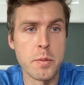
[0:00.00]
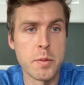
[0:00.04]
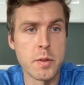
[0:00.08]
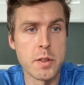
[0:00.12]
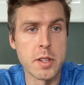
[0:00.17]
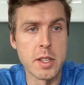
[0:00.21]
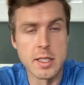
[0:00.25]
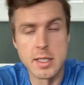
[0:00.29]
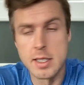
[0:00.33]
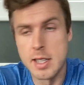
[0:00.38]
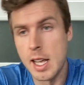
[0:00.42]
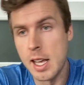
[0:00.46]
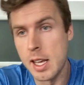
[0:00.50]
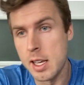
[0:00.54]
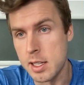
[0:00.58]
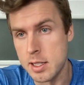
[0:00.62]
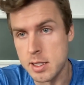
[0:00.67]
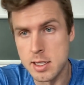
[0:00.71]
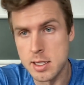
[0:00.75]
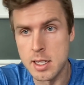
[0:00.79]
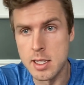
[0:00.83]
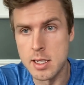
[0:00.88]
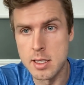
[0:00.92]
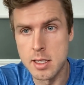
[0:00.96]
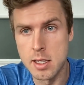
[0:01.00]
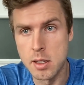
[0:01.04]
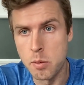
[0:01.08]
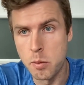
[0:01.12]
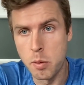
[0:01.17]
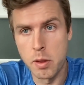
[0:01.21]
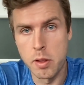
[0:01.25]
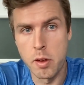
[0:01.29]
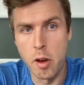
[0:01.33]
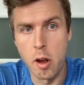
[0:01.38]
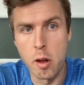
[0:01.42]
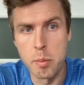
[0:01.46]
to stay consistent
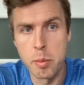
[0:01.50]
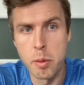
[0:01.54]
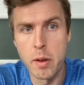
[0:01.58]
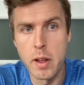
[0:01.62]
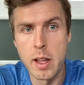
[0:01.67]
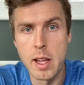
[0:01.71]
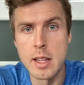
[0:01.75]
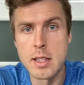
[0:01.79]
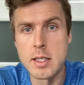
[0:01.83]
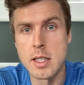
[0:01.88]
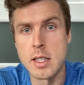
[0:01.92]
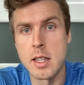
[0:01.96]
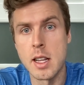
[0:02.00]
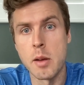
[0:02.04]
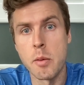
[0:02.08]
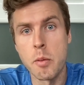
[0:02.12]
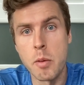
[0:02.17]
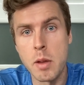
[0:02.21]
with our plans and that